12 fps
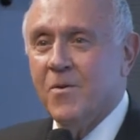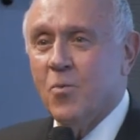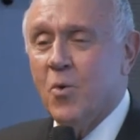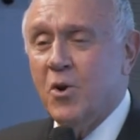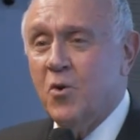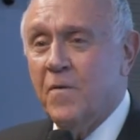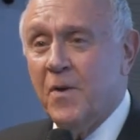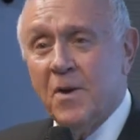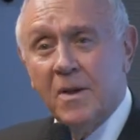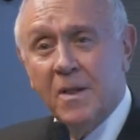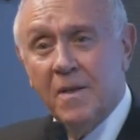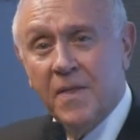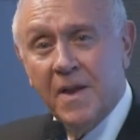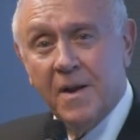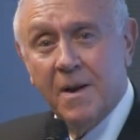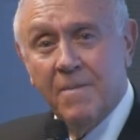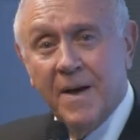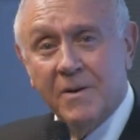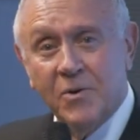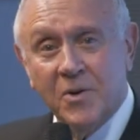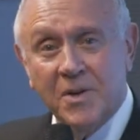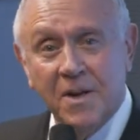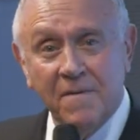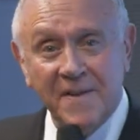When you feel and think about
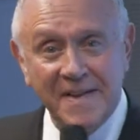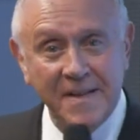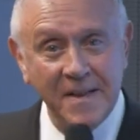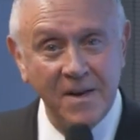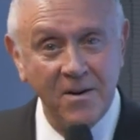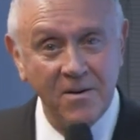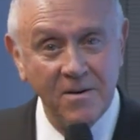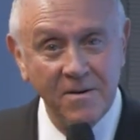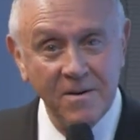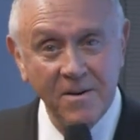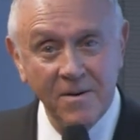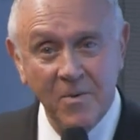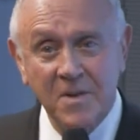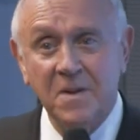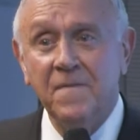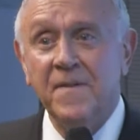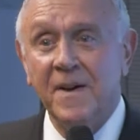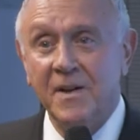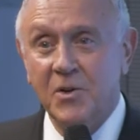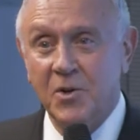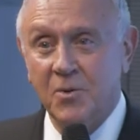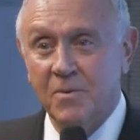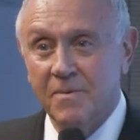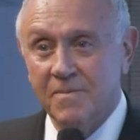yourself as a leader, what defines
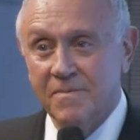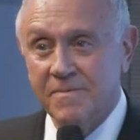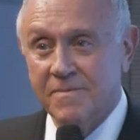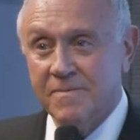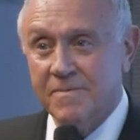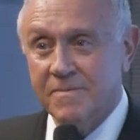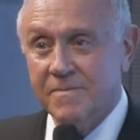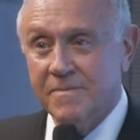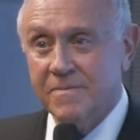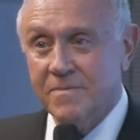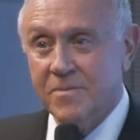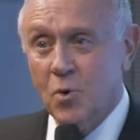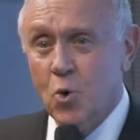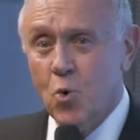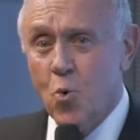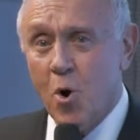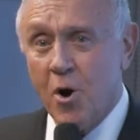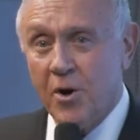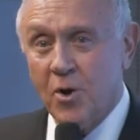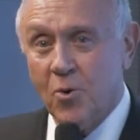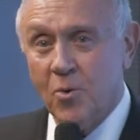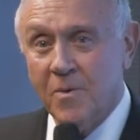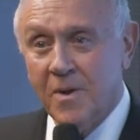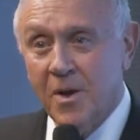you? Who are
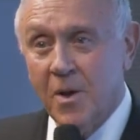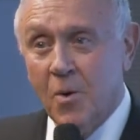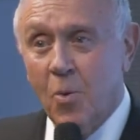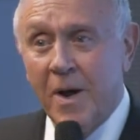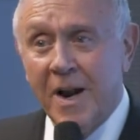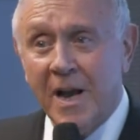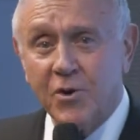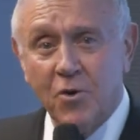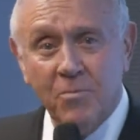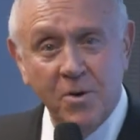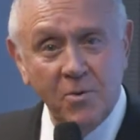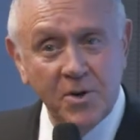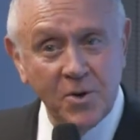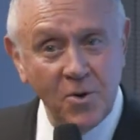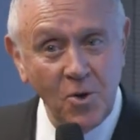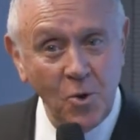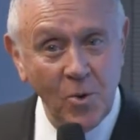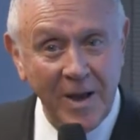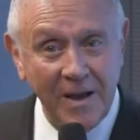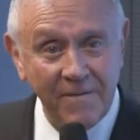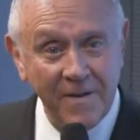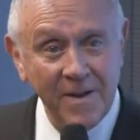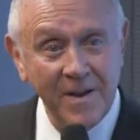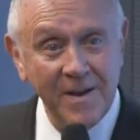you? What attributes do you
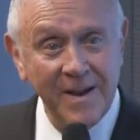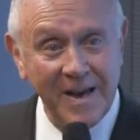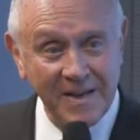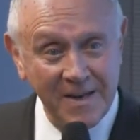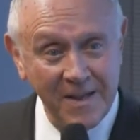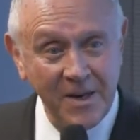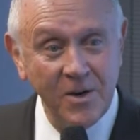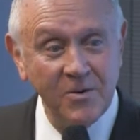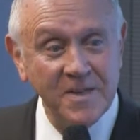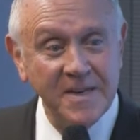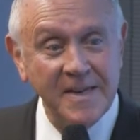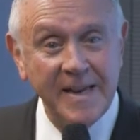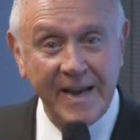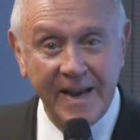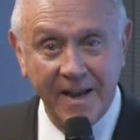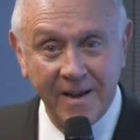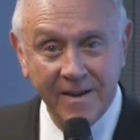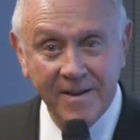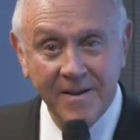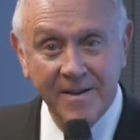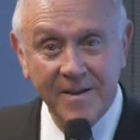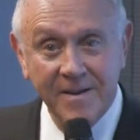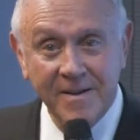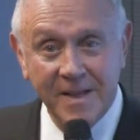have as a leader today
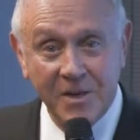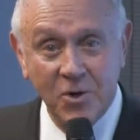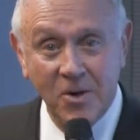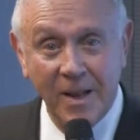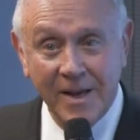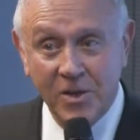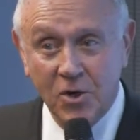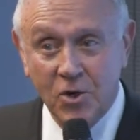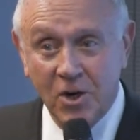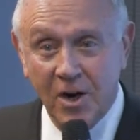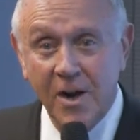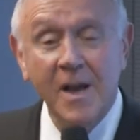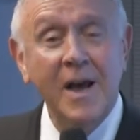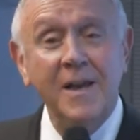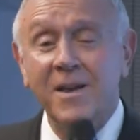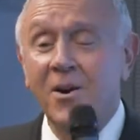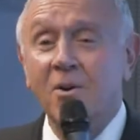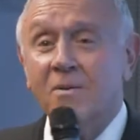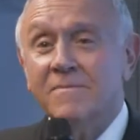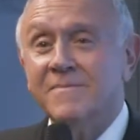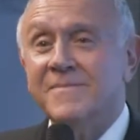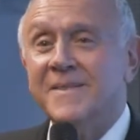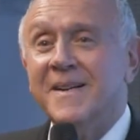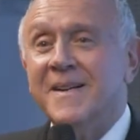that you'd like to share? You know,
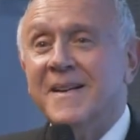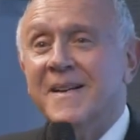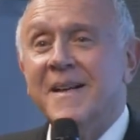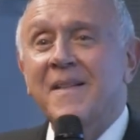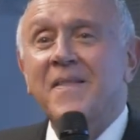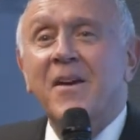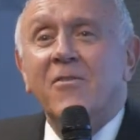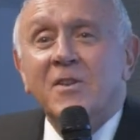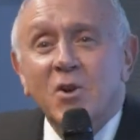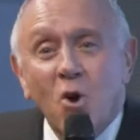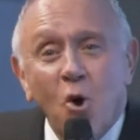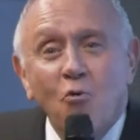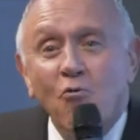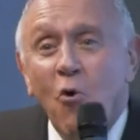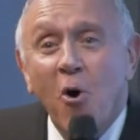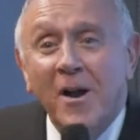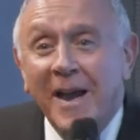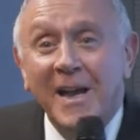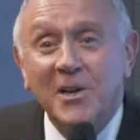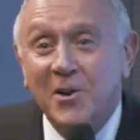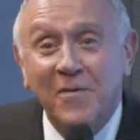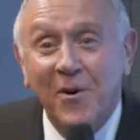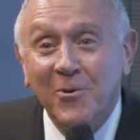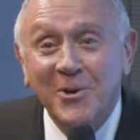there is no wrong
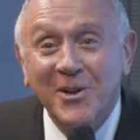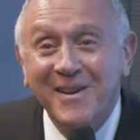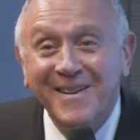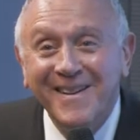answer, folks.